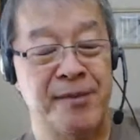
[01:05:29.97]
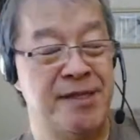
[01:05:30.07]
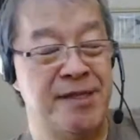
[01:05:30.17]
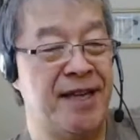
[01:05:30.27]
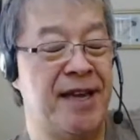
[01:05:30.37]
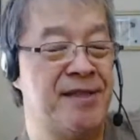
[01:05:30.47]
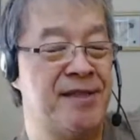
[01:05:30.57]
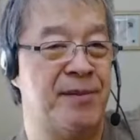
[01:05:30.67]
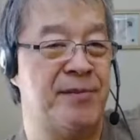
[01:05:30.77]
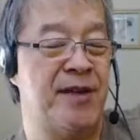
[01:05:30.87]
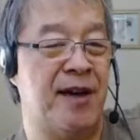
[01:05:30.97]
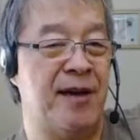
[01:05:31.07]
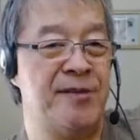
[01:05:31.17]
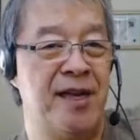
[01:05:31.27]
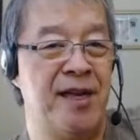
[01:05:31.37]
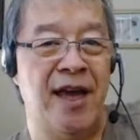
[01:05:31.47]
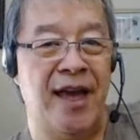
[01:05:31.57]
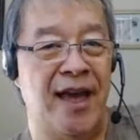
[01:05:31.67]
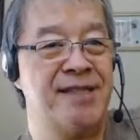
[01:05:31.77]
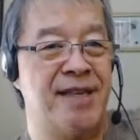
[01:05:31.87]
sometimes as an
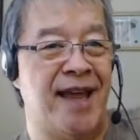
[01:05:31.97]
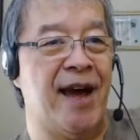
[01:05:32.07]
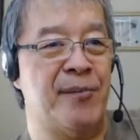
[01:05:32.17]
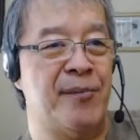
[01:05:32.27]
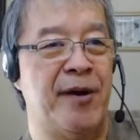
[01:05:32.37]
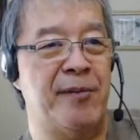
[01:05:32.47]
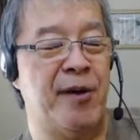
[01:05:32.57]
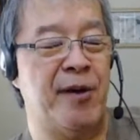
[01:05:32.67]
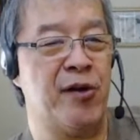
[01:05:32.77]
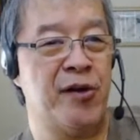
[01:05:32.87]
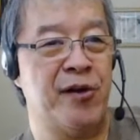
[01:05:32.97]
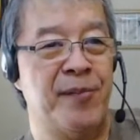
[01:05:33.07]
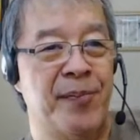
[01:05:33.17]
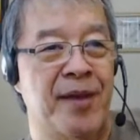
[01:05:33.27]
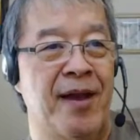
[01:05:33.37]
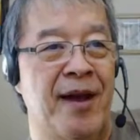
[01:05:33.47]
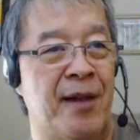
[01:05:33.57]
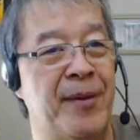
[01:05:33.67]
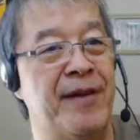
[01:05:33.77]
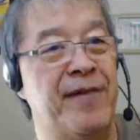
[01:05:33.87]
outbound marketer, I'll make it
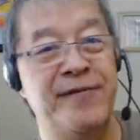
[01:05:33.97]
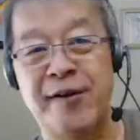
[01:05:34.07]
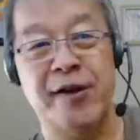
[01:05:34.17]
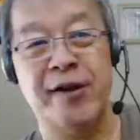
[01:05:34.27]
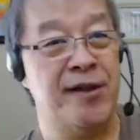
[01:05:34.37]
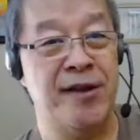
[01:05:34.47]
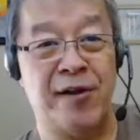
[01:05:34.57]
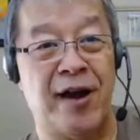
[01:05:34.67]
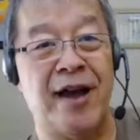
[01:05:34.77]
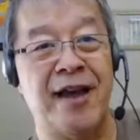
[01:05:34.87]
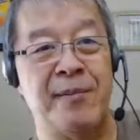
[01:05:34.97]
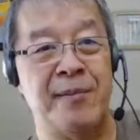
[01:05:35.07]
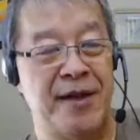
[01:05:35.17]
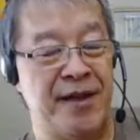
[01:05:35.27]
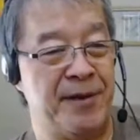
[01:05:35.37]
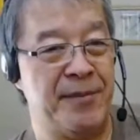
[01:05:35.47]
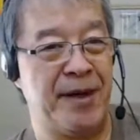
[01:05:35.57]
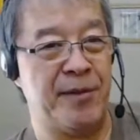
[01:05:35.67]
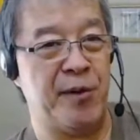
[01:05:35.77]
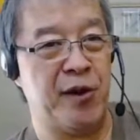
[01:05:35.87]
very clear I am an inbound
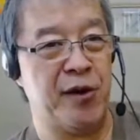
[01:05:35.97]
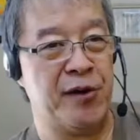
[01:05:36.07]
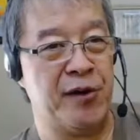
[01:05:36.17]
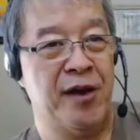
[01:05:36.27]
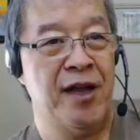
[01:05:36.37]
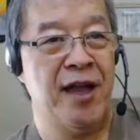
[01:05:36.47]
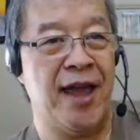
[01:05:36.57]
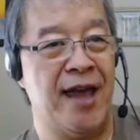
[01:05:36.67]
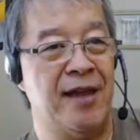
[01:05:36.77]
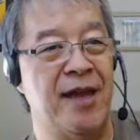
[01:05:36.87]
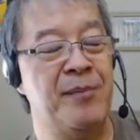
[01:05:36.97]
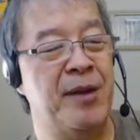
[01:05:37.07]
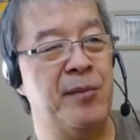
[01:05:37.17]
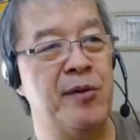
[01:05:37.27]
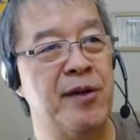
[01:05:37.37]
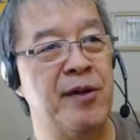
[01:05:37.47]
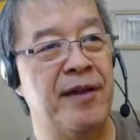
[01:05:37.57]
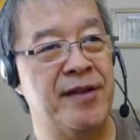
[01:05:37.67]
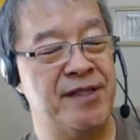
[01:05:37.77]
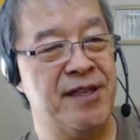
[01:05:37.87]
marketer and let people
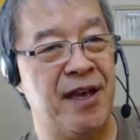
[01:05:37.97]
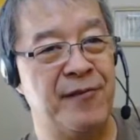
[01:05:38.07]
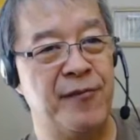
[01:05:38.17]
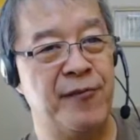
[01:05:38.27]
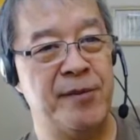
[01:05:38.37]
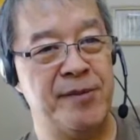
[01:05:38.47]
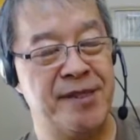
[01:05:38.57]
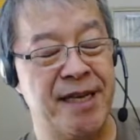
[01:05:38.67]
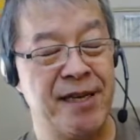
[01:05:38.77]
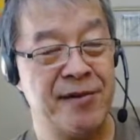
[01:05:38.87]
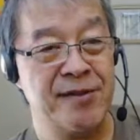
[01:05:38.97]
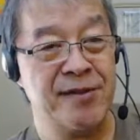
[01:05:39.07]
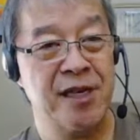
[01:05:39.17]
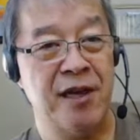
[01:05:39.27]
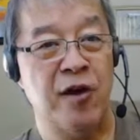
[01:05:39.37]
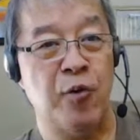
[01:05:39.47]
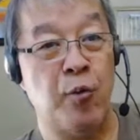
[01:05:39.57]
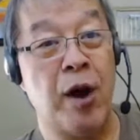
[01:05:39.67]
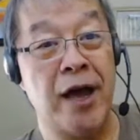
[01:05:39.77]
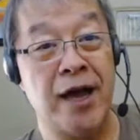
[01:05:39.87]
decide for themselves why
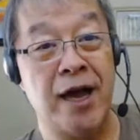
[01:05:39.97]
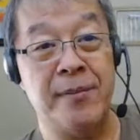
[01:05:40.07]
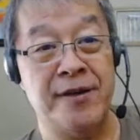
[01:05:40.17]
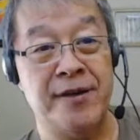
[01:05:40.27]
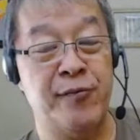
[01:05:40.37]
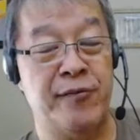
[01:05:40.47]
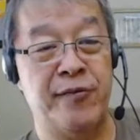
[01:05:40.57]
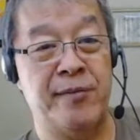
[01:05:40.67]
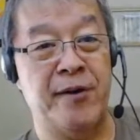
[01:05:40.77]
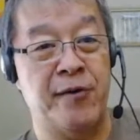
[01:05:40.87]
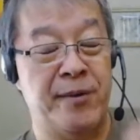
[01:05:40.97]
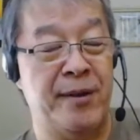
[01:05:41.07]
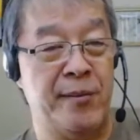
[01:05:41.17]
I'm different from other people.